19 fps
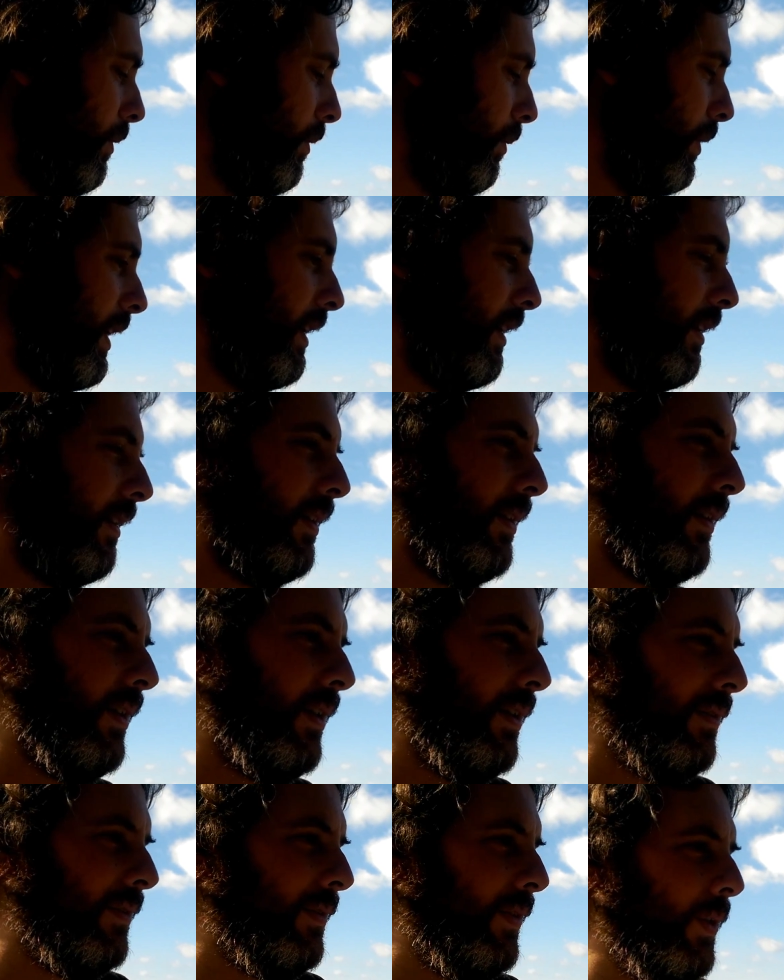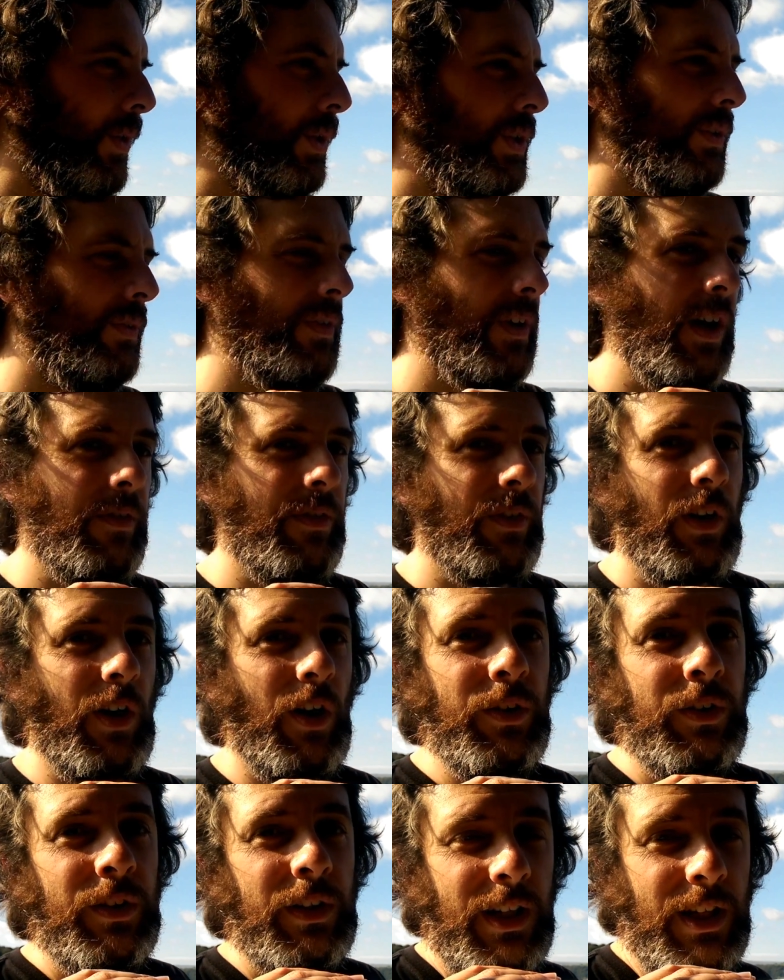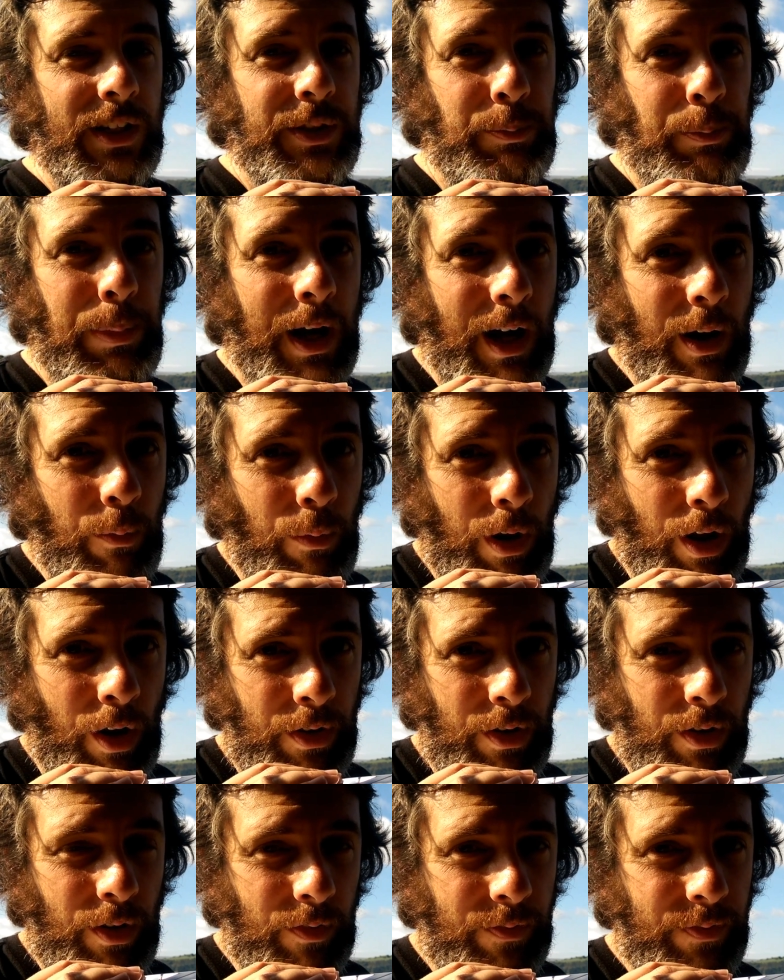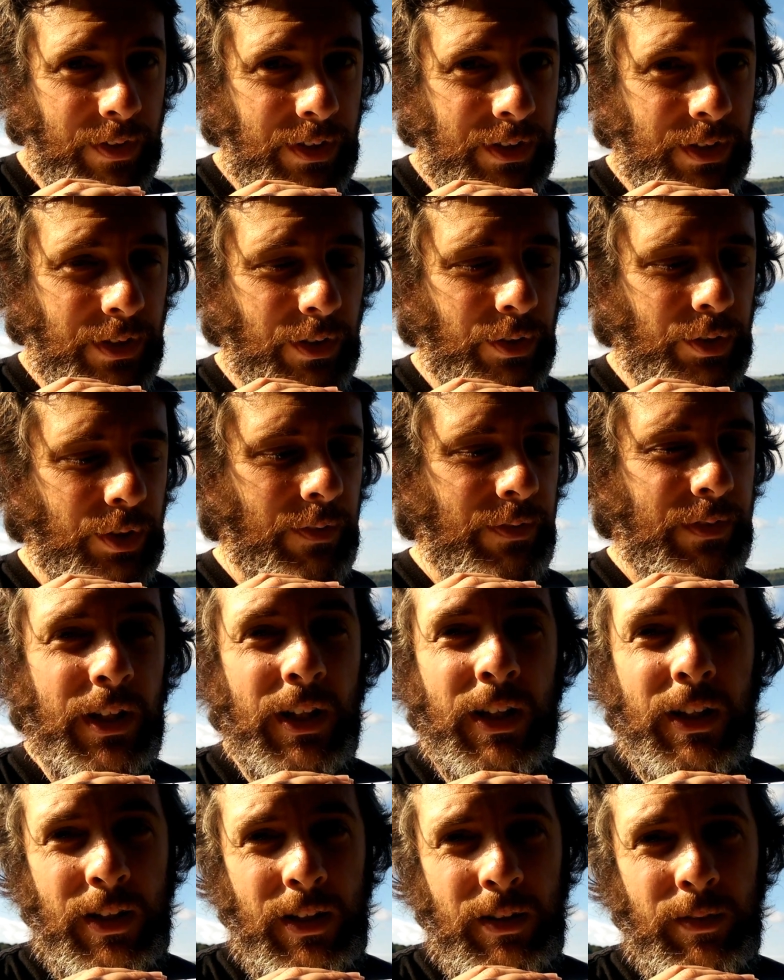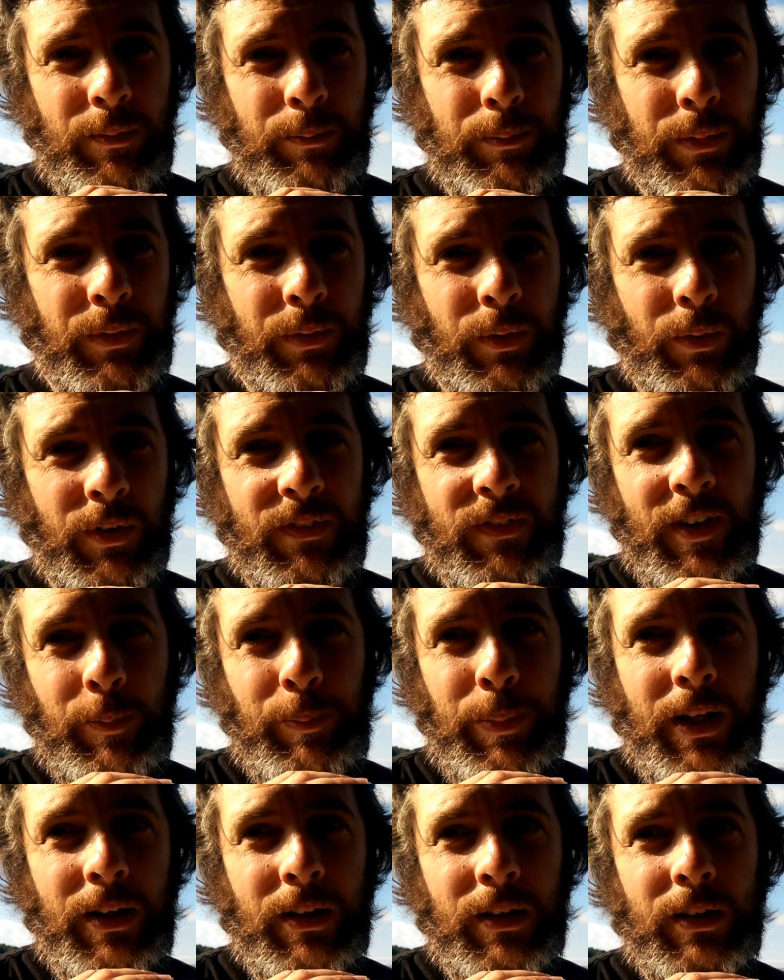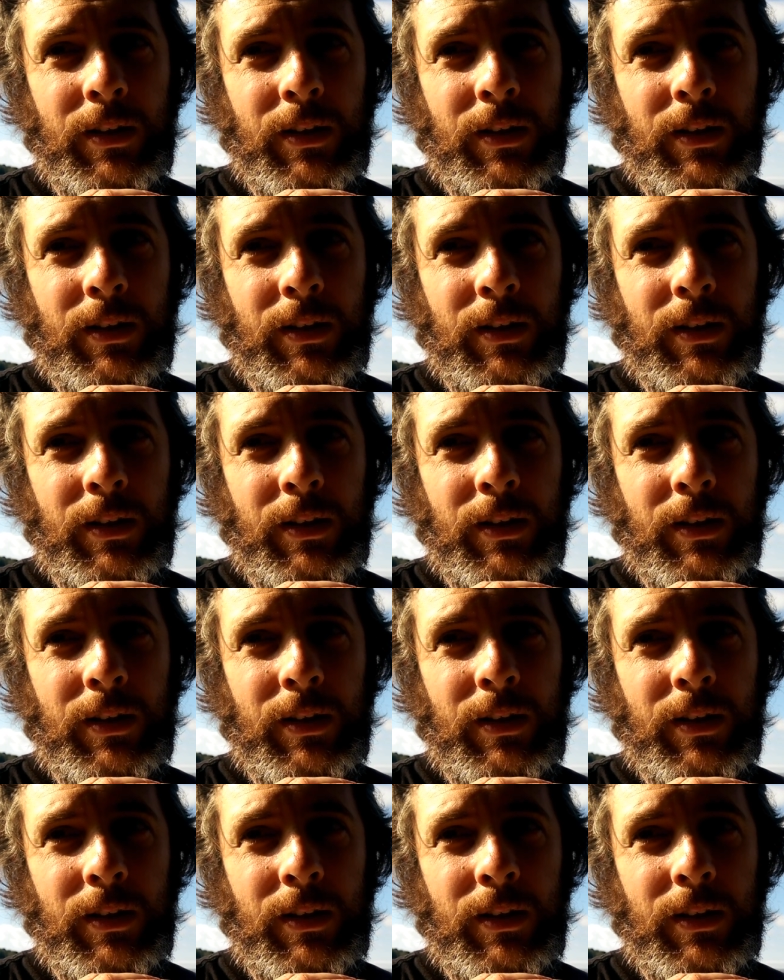We forward you further along into part 1 of the snowdrift before we flip it.